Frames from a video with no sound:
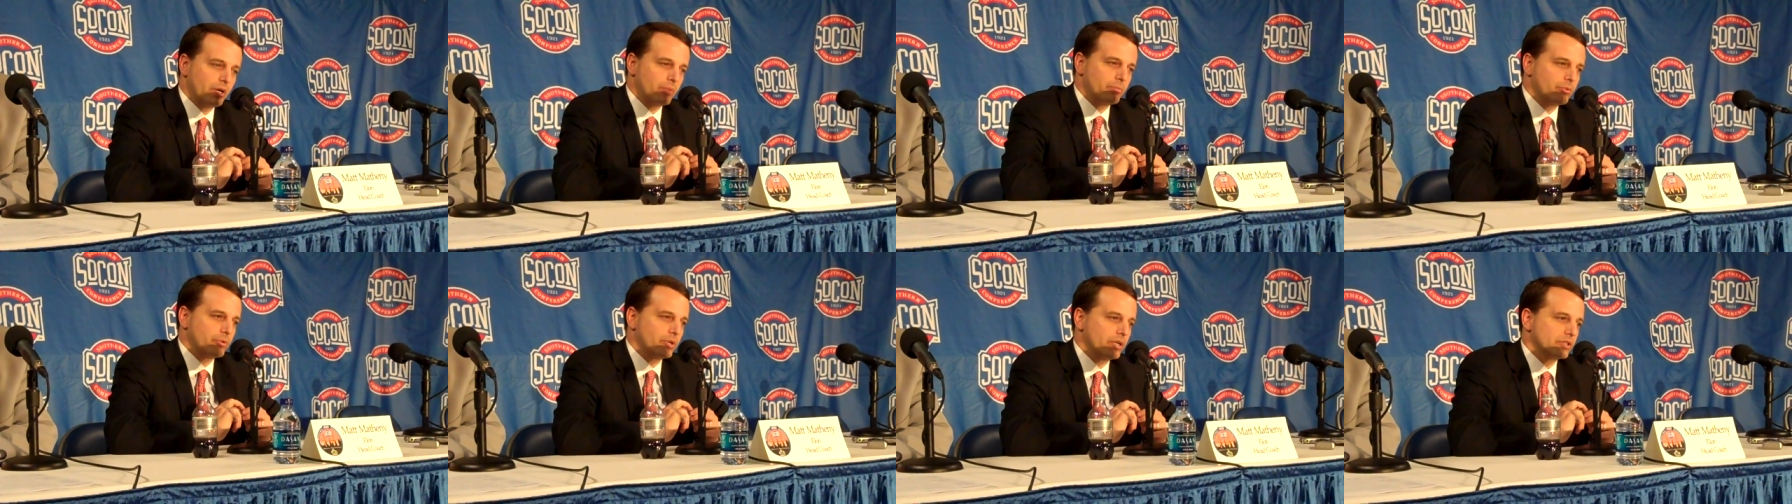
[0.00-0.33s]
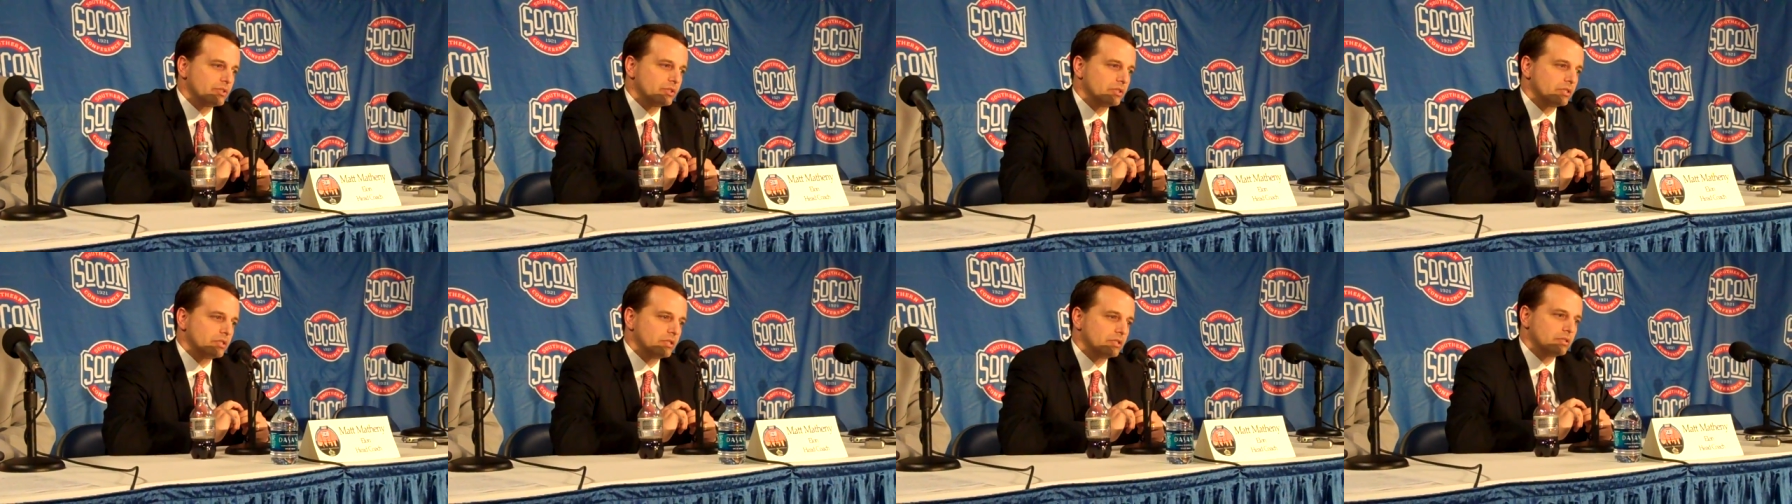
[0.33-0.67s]
our
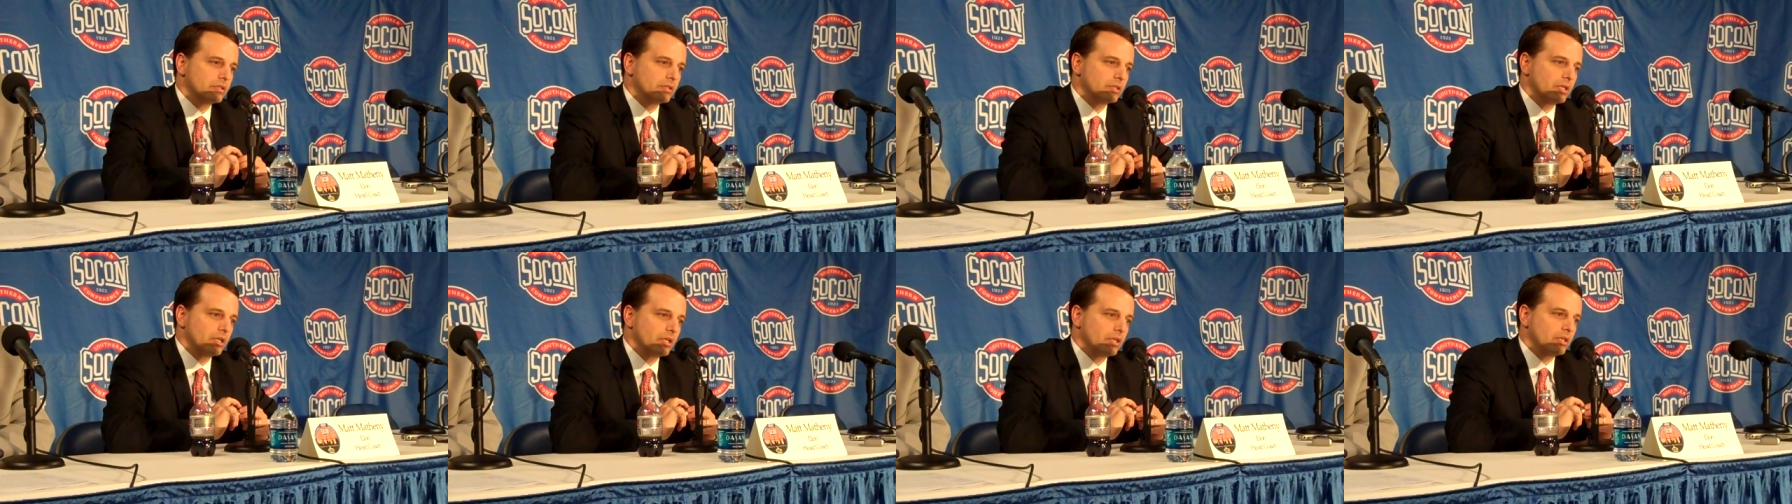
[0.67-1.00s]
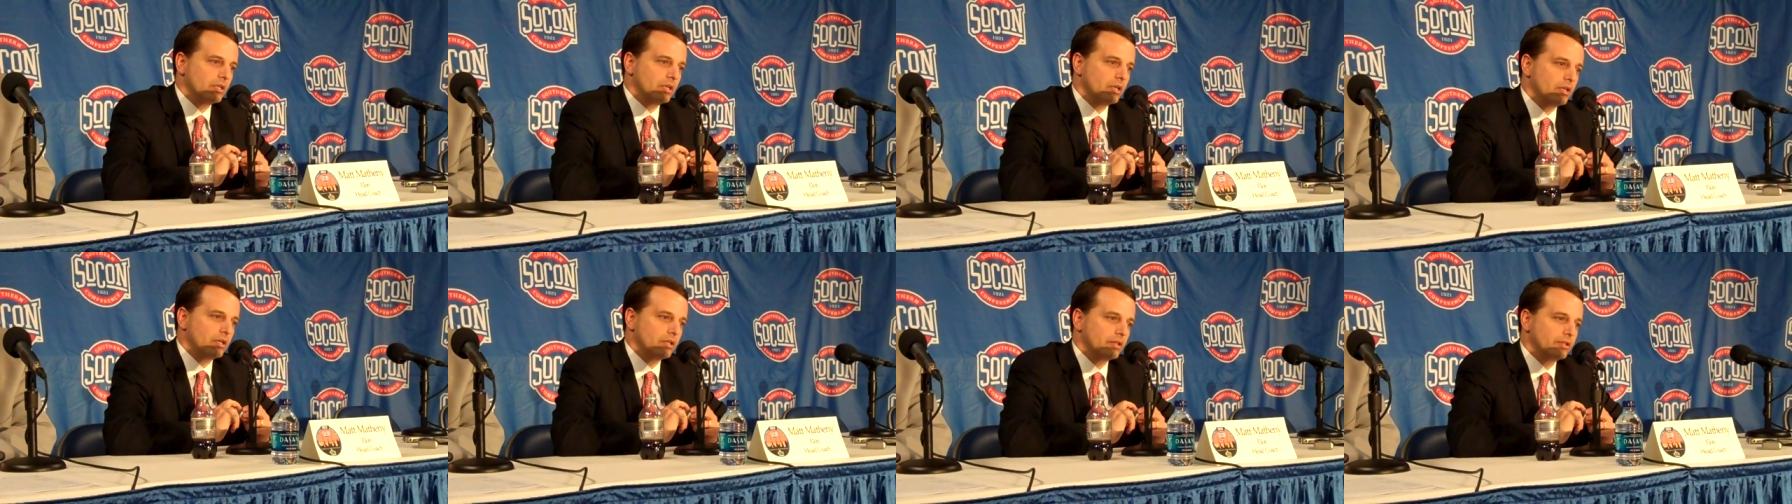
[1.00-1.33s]
president,
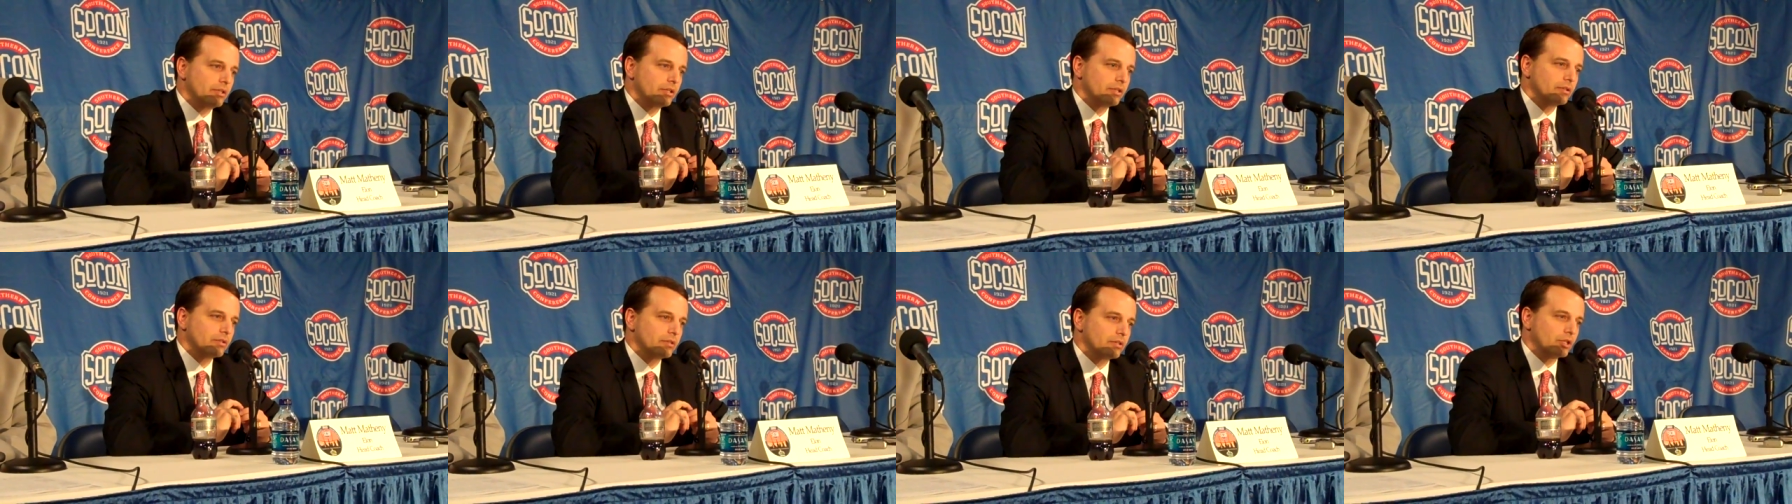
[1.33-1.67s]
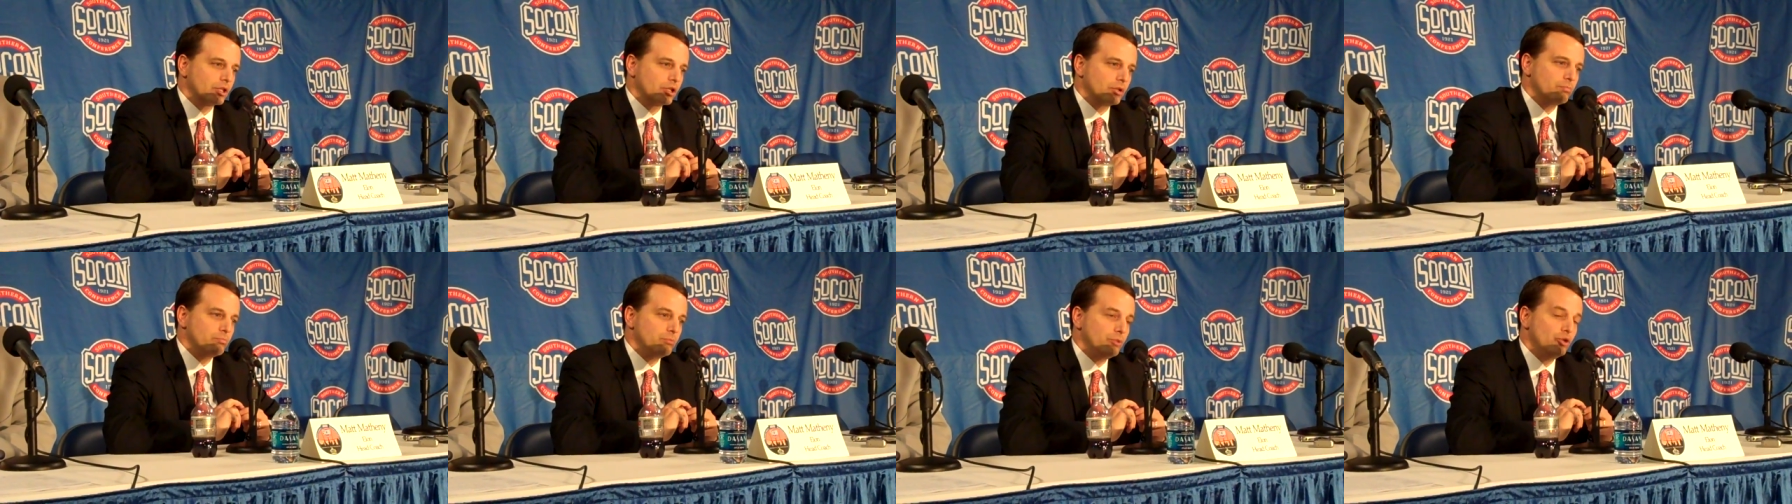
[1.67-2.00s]
and
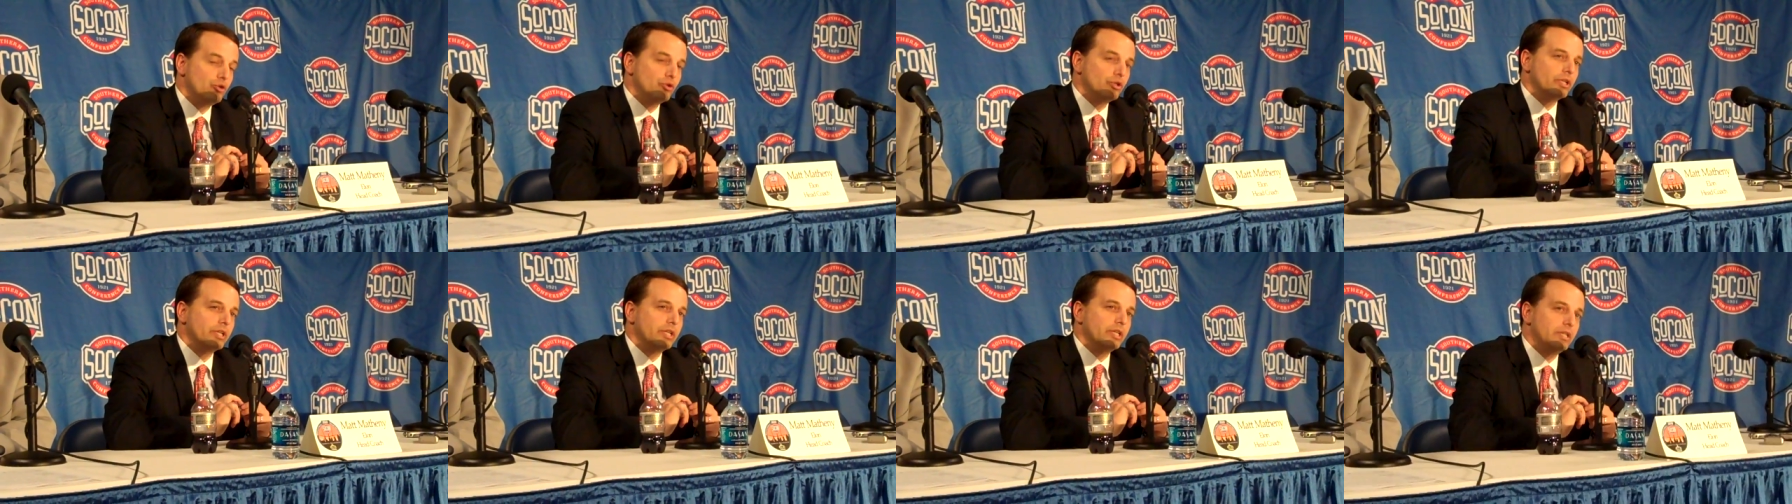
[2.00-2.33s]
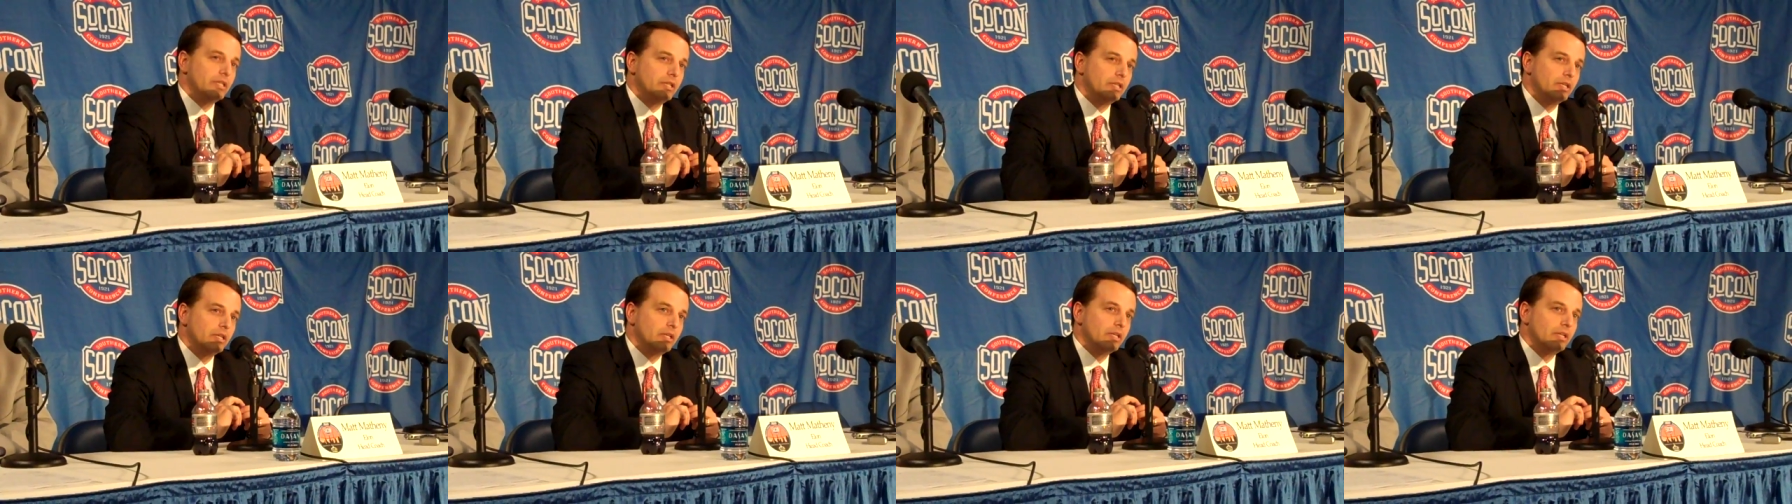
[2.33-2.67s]
the
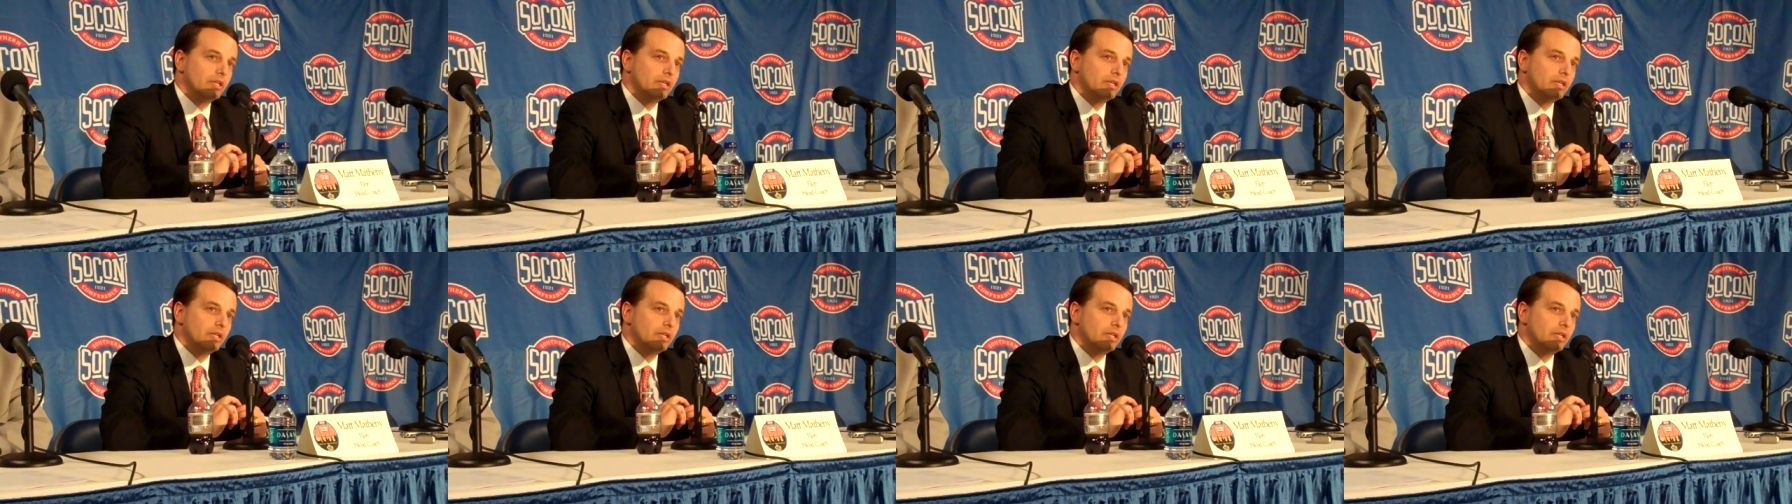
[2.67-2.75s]
community